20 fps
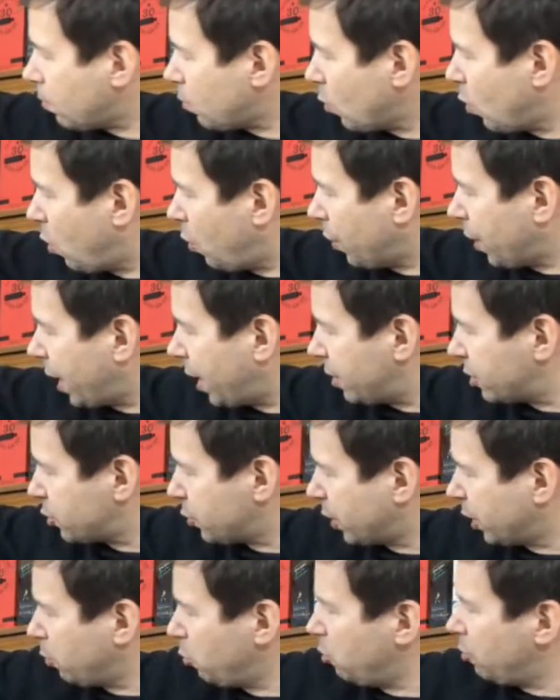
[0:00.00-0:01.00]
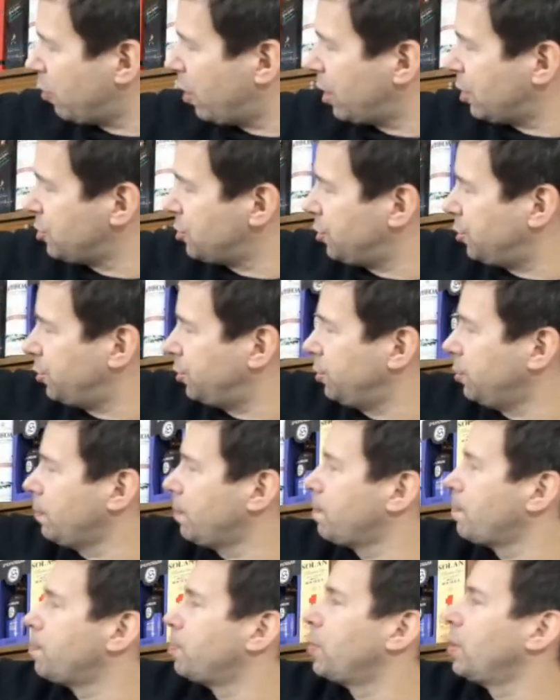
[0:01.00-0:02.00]
Okay, so we're going to move on to
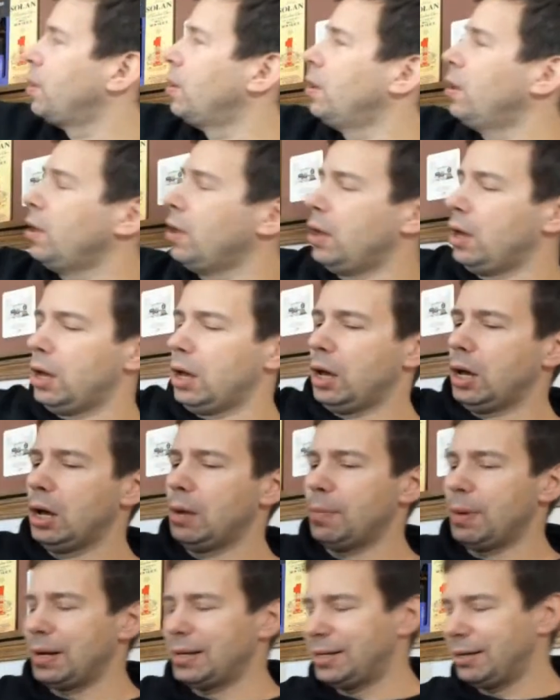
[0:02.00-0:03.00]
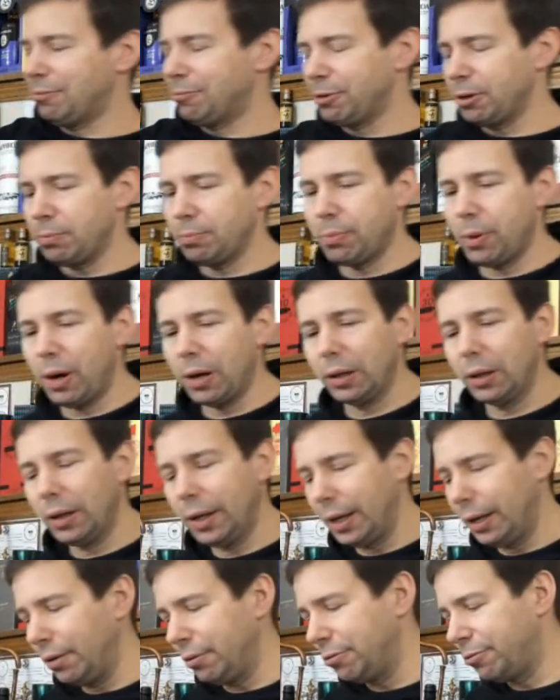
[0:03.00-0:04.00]
a different
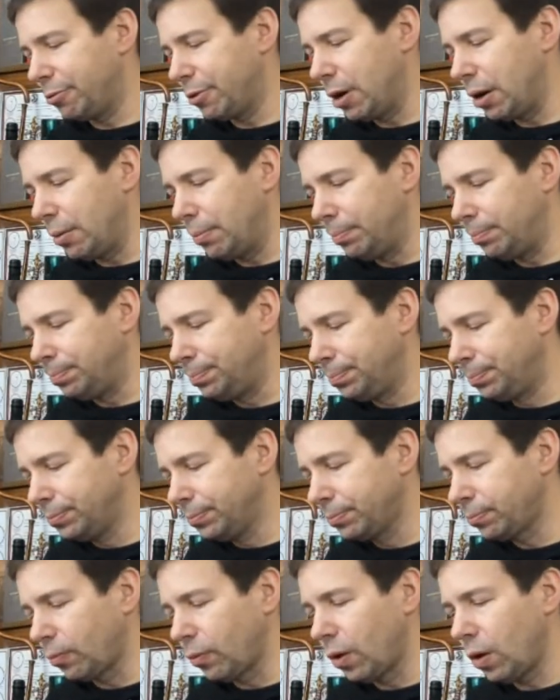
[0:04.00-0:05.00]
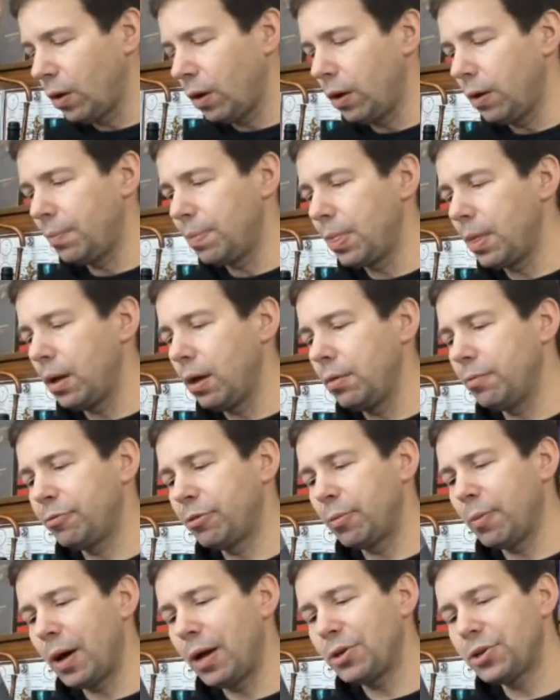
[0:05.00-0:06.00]
bottling from
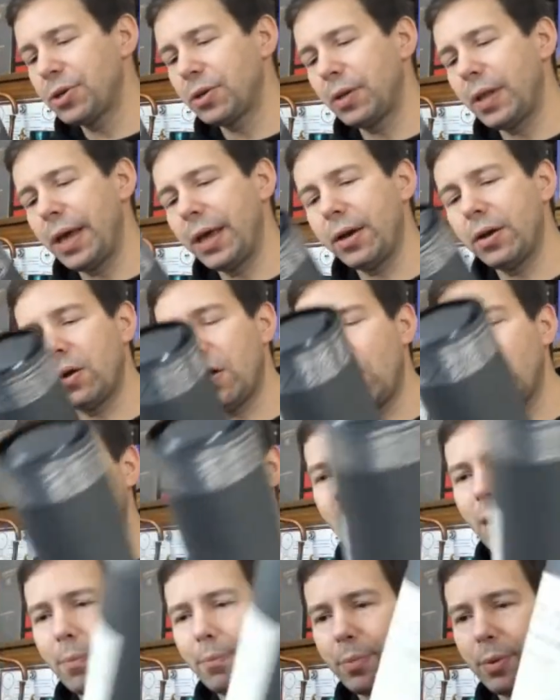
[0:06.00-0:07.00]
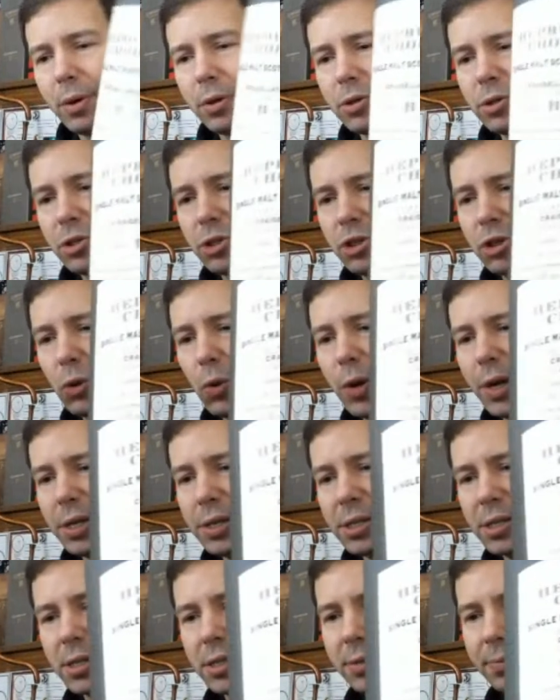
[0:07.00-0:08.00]
Hunter Laing called Hepburn's
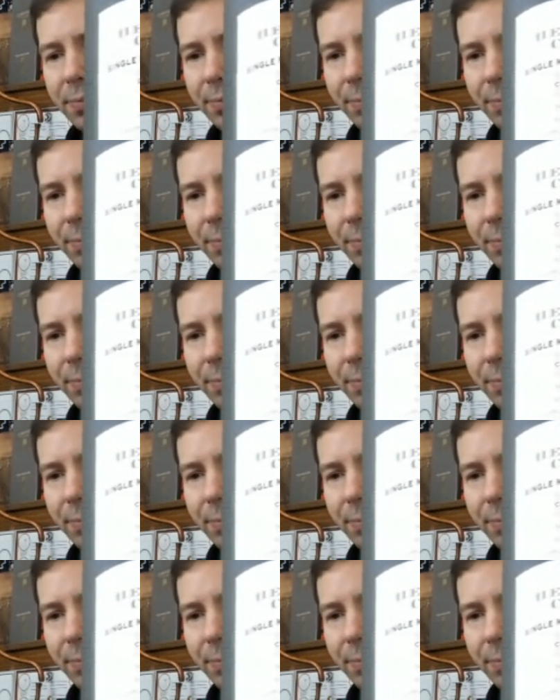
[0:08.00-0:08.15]
Choice.